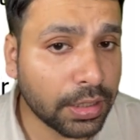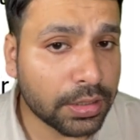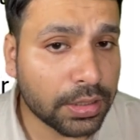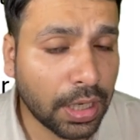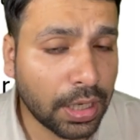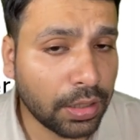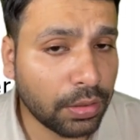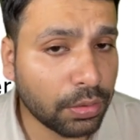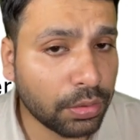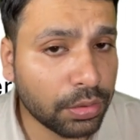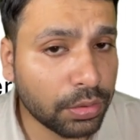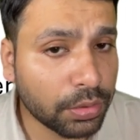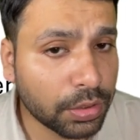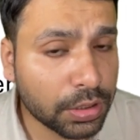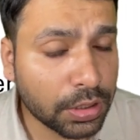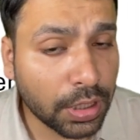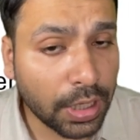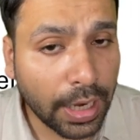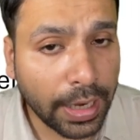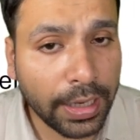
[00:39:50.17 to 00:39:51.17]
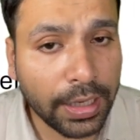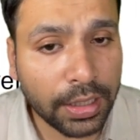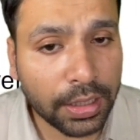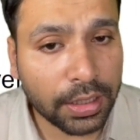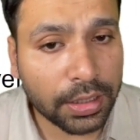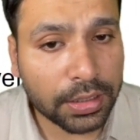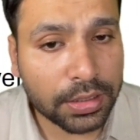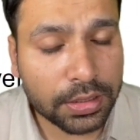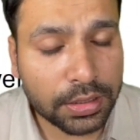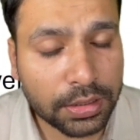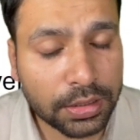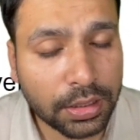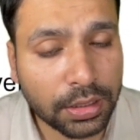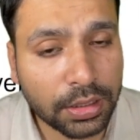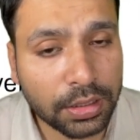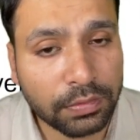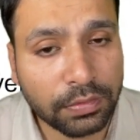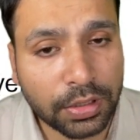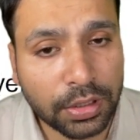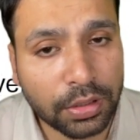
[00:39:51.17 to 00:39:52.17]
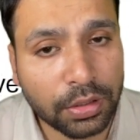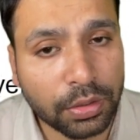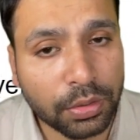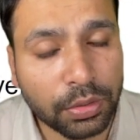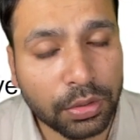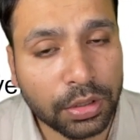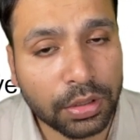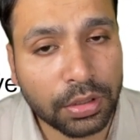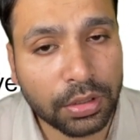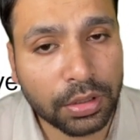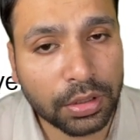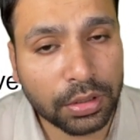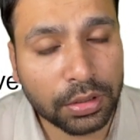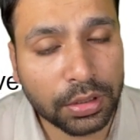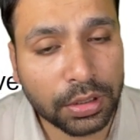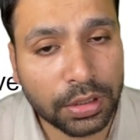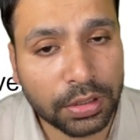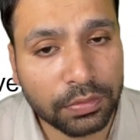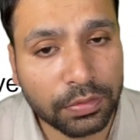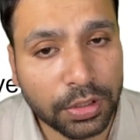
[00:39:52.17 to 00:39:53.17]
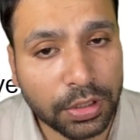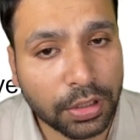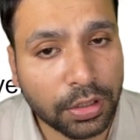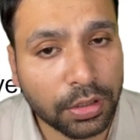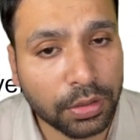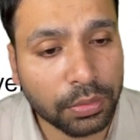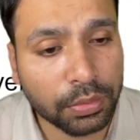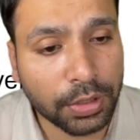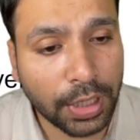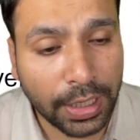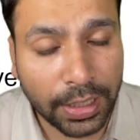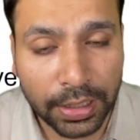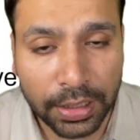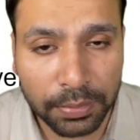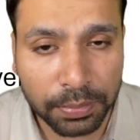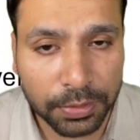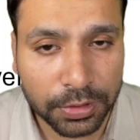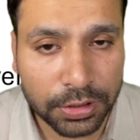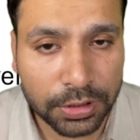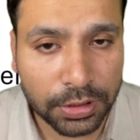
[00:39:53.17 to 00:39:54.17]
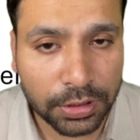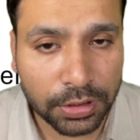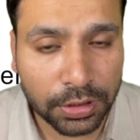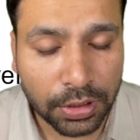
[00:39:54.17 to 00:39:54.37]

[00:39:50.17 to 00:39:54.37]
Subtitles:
I told you, in 9 days the liver grew 90%.